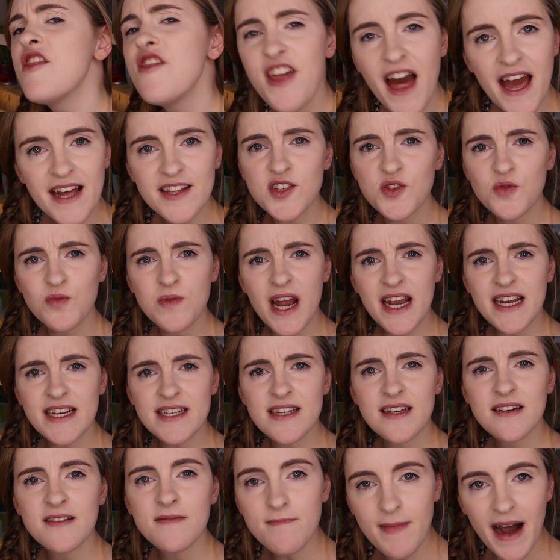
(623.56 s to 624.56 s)
That's
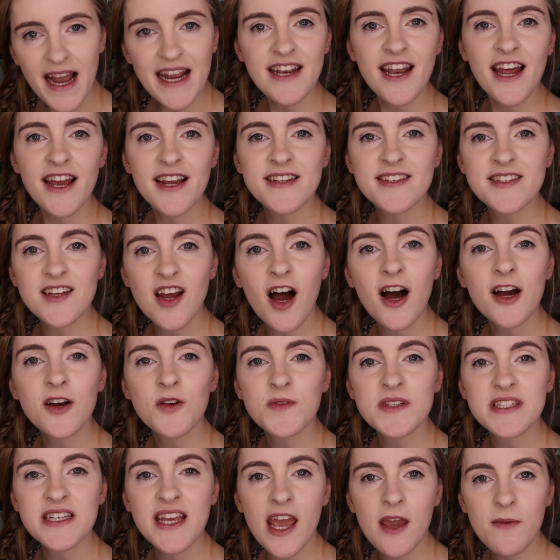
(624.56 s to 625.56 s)
right. My next
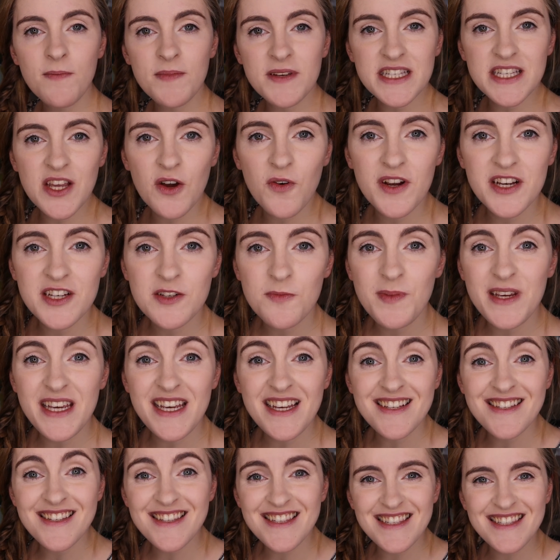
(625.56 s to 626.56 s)
Aquascape is going to
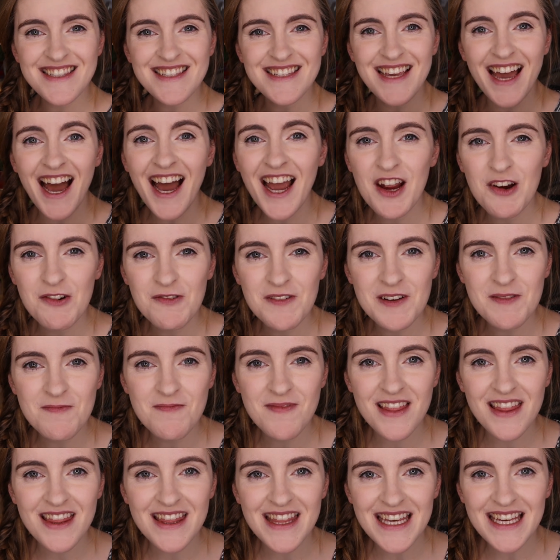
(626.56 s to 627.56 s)
be
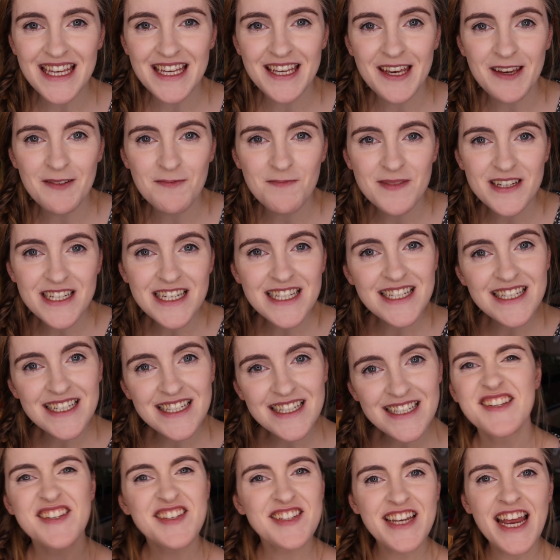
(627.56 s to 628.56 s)
Skyrim themed.
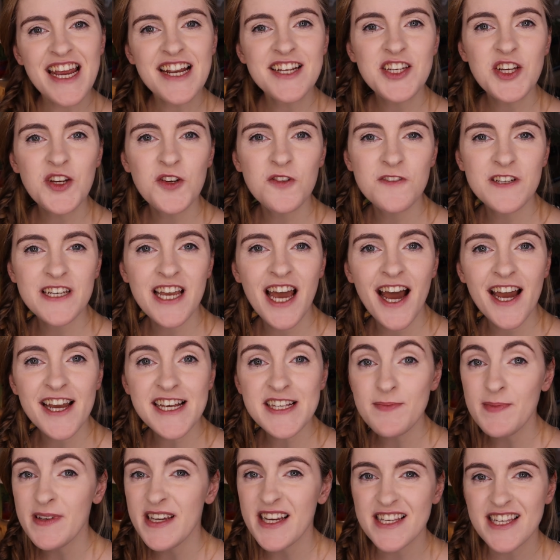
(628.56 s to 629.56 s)
Stay tuned,
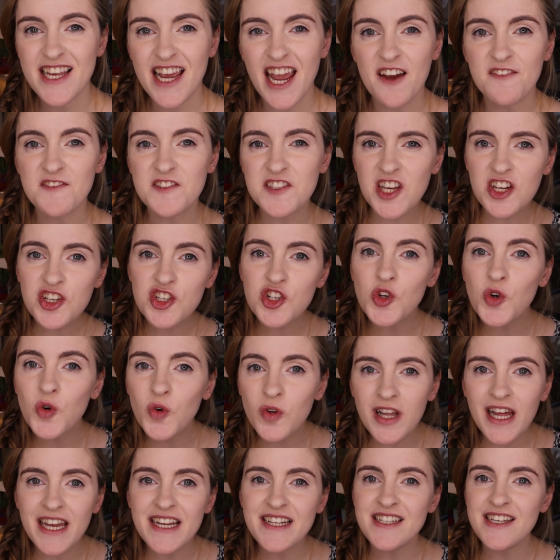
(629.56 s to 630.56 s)
guys, because I have such a
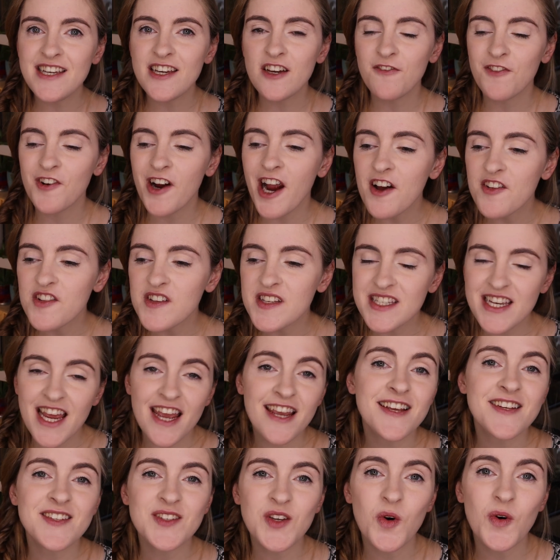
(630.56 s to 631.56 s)
cool idea for how this
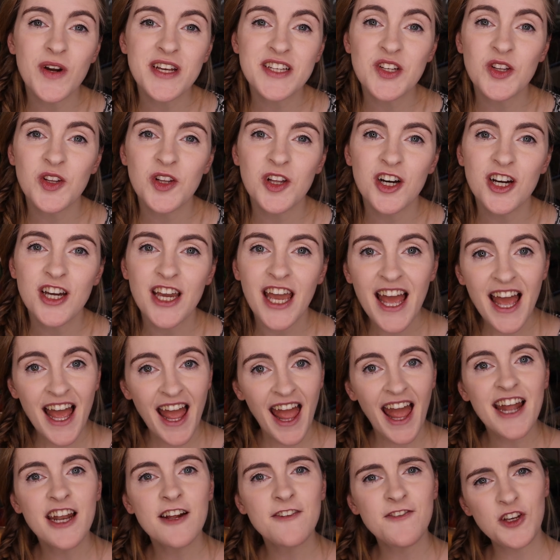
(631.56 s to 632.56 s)
tank is going to look,
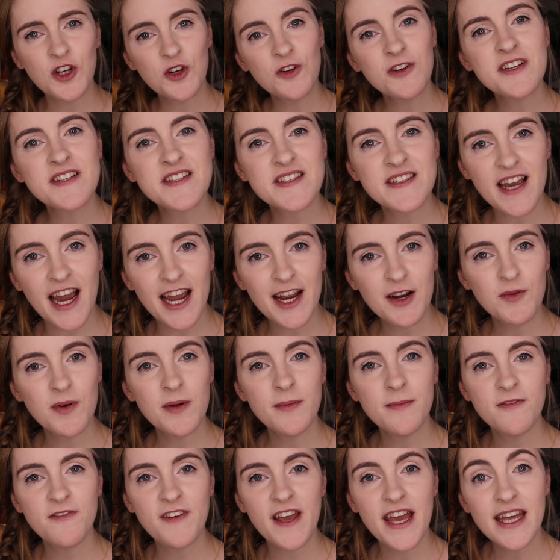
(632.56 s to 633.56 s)
and if you're a
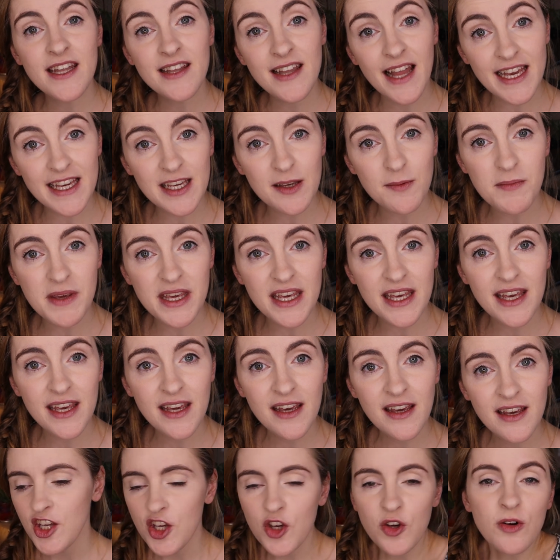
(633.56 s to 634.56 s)
Skyrim fan like
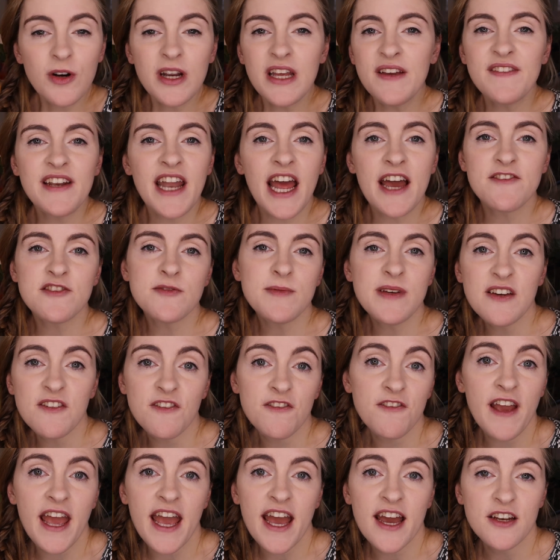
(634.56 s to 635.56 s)
me, you don't even have to be a
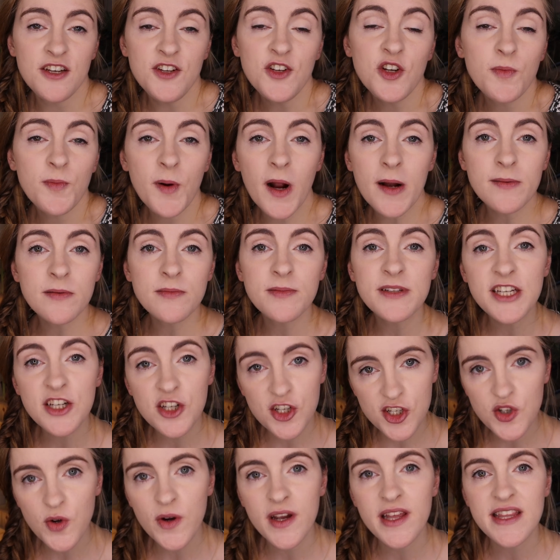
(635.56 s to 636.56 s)
fan. You could probably
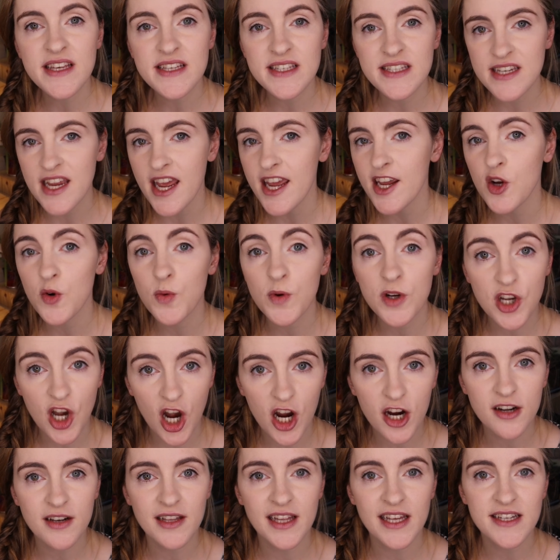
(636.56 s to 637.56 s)
enjoy this tank
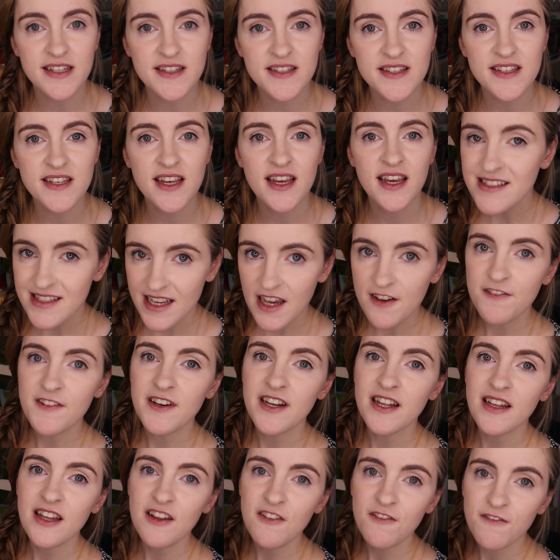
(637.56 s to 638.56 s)
regardless.
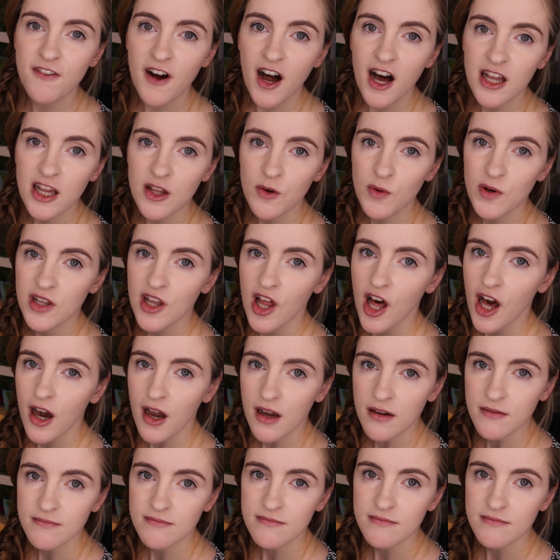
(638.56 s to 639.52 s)
Definitely follow along.